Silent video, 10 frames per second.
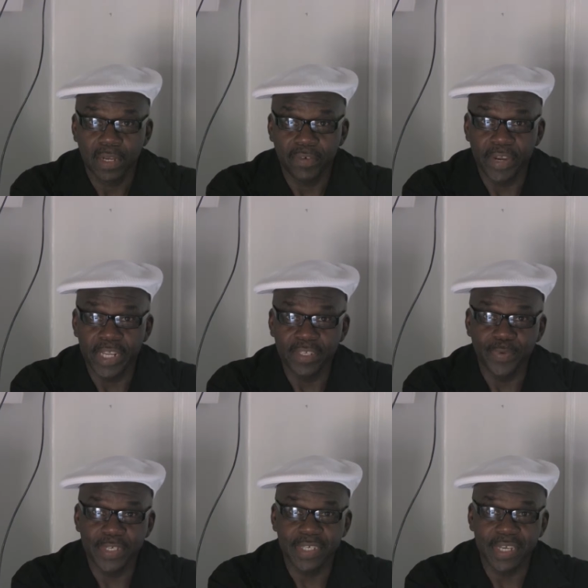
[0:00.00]
Greetings
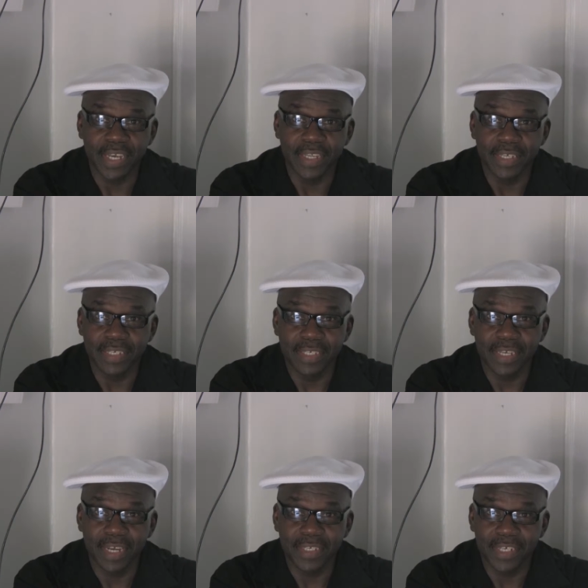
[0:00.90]
once again. This is
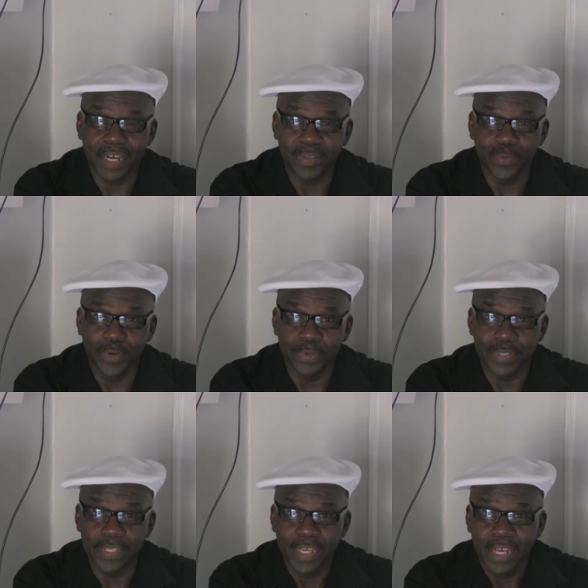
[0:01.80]
John
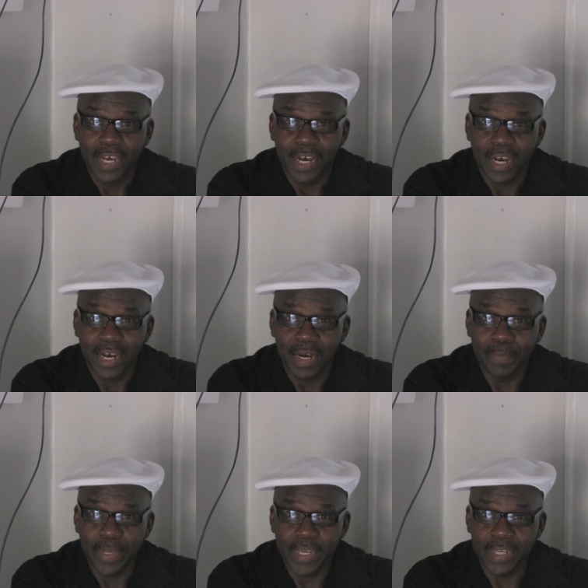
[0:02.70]
Wooten
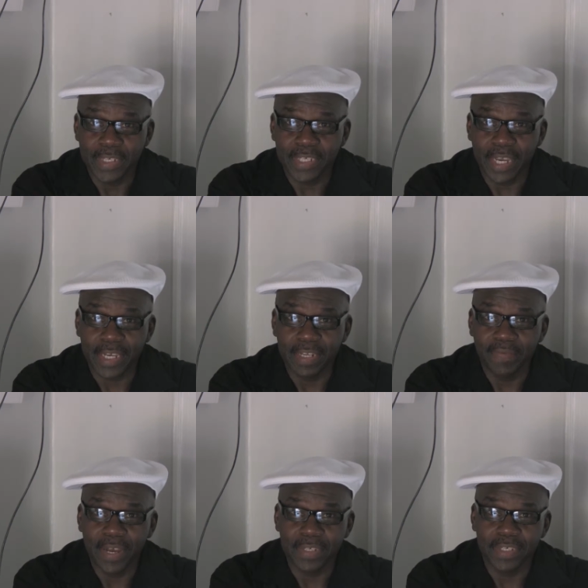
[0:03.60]
in the second
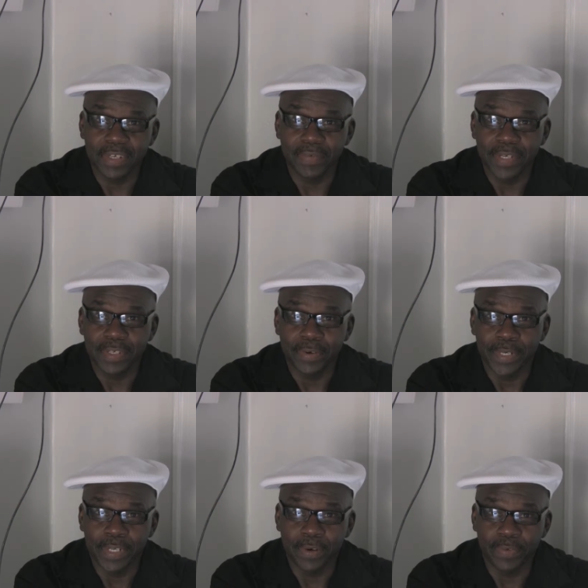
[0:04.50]
of our series
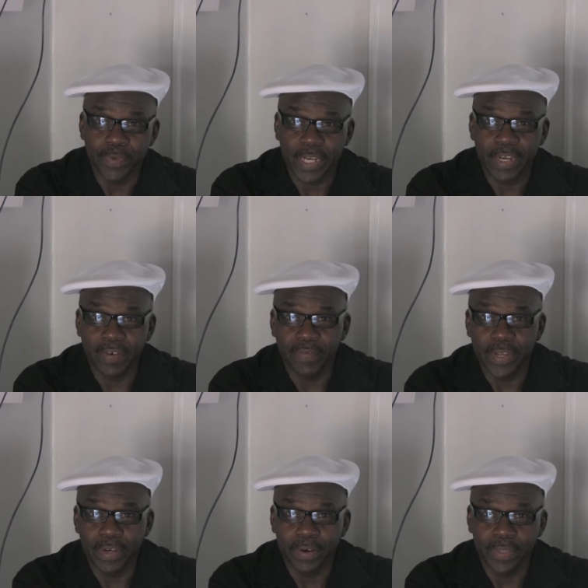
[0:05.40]
on
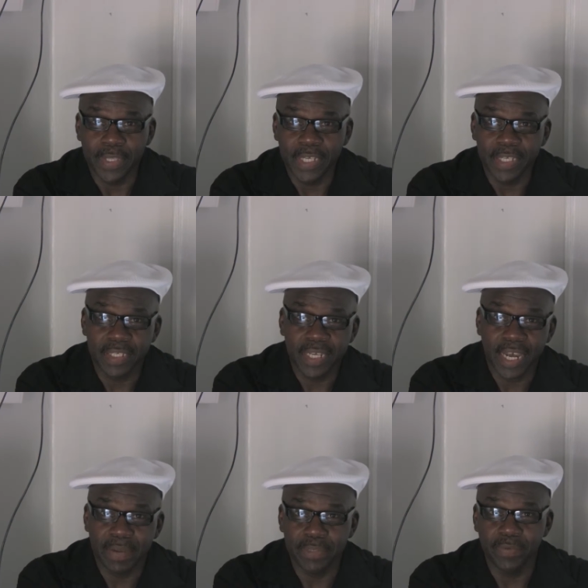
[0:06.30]
recovery on the
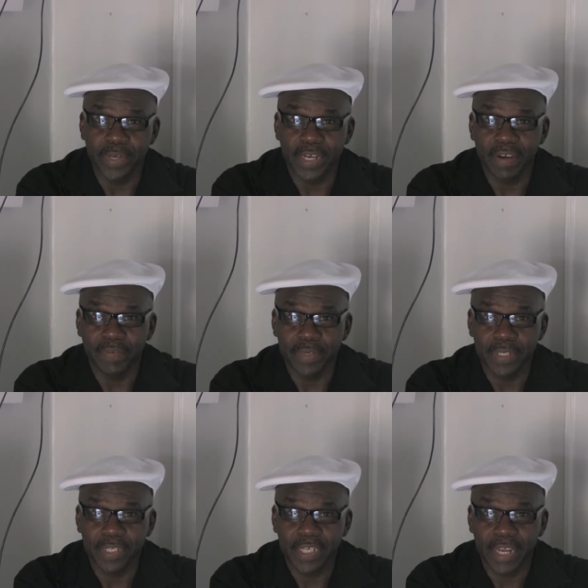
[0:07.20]
Time to Recover
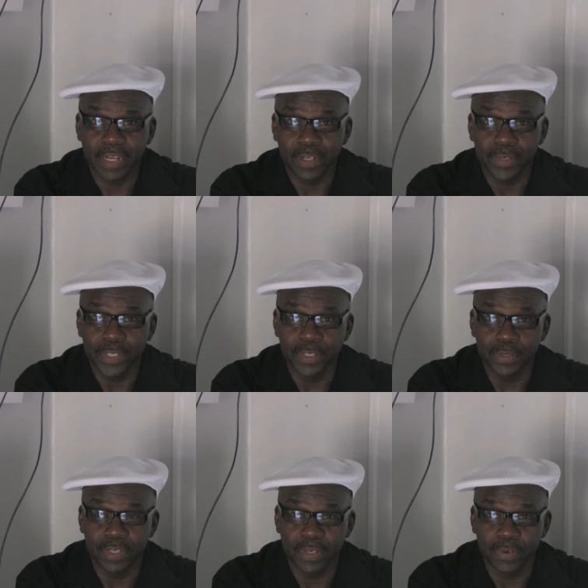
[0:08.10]
channel on
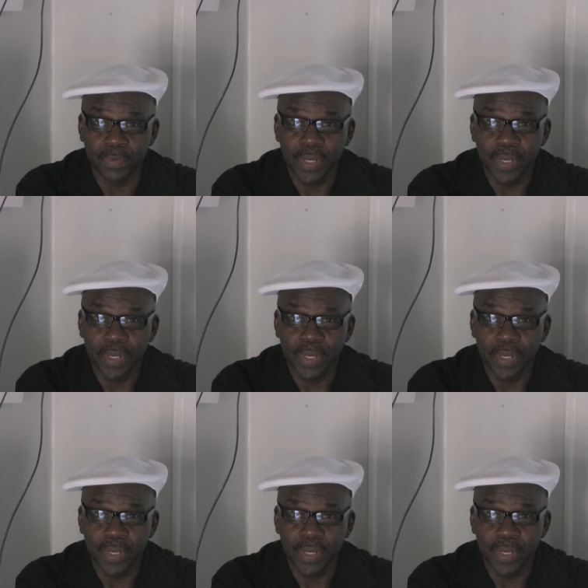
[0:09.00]
YouTube.